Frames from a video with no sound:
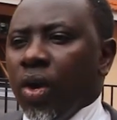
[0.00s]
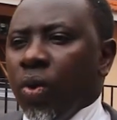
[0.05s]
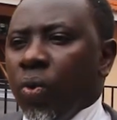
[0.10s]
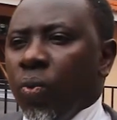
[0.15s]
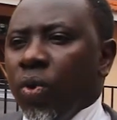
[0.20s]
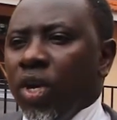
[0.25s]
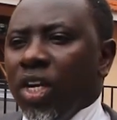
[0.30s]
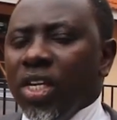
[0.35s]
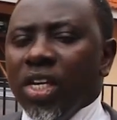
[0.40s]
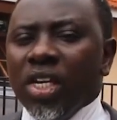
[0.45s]

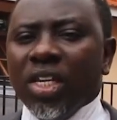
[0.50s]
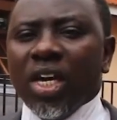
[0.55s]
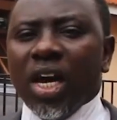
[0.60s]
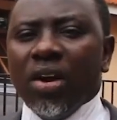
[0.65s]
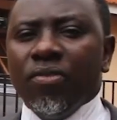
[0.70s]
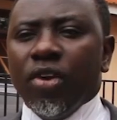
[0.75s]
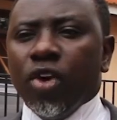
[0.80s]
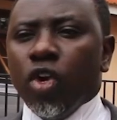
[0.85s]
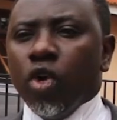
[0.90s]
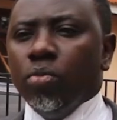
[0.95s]
We didn't
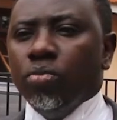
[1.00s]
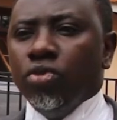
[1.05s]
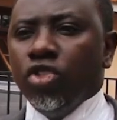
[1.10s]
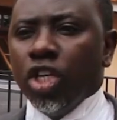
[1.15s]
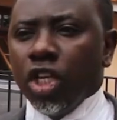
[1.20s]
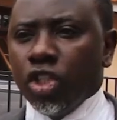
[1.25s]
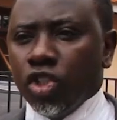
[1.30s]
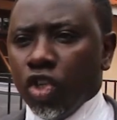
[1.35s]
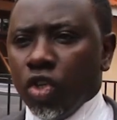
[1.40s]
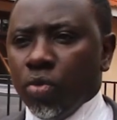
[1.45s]
have an
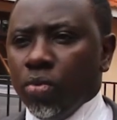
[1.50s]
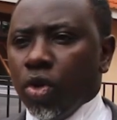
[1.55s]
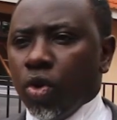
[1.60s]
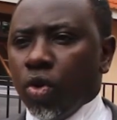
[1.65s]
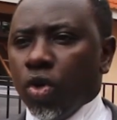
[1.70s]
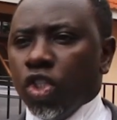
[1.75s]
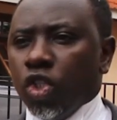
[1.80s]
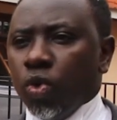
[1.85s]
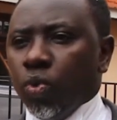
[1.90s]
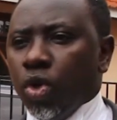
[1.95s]
objection
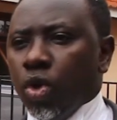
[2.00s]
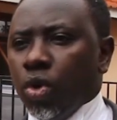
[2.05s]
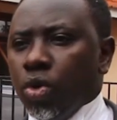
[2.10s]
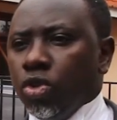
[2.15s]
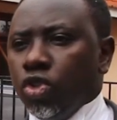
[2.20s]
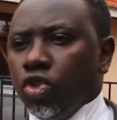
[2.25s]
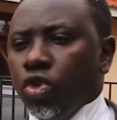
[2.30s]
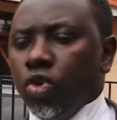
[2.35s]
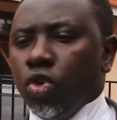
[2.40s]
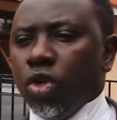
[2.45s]
because we
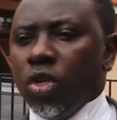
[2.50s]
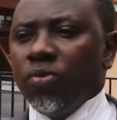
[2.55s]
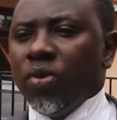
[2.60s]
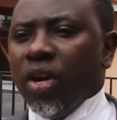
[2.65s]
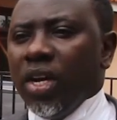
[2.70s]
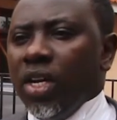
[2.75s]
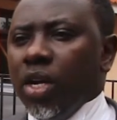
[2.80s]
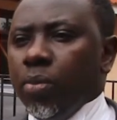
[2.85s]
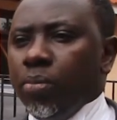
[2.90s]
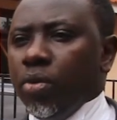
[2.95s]
also
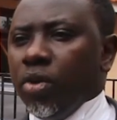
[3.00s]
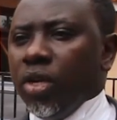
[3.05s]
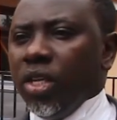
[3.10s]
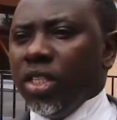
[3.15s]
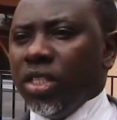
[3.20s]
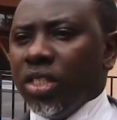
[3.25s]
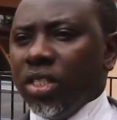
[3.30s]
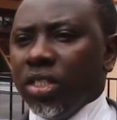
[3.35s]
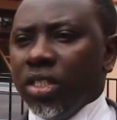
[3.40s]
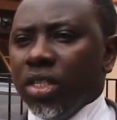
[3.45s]
notified the
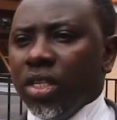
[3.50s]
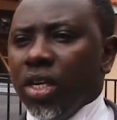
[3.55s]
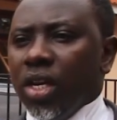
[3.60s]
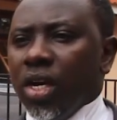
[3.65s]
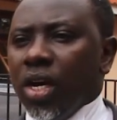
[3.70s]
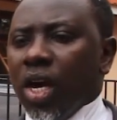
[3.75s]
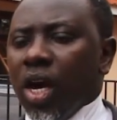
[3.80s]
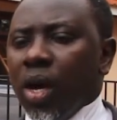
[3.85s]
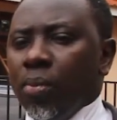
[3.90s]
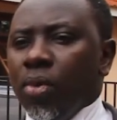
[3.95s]
police
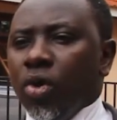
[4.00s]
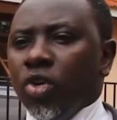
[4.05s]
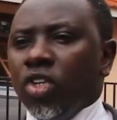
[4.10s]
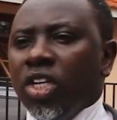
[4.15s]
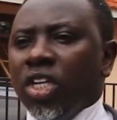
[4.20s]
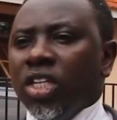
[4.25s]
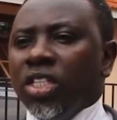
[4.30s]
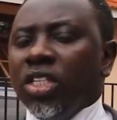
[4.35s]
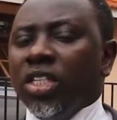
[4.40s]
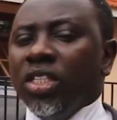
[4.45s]
about
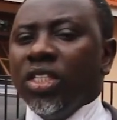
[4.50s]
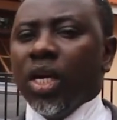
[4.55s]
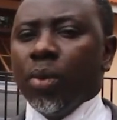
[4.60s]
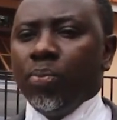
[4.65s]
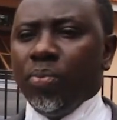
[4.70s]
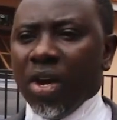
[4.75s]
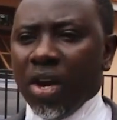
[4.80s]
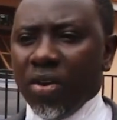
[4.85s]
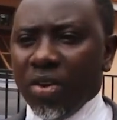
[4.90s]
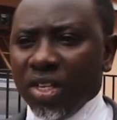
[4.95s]
his
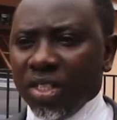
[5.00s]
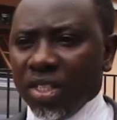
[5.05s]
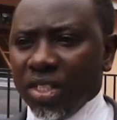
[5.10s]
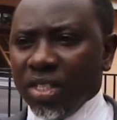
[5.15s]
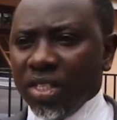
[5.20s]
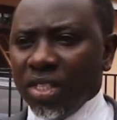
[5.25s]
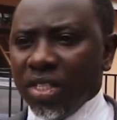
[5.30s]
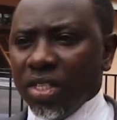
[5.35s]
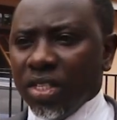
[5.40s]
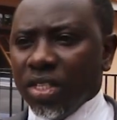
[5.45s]

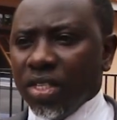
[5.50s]
disappearances.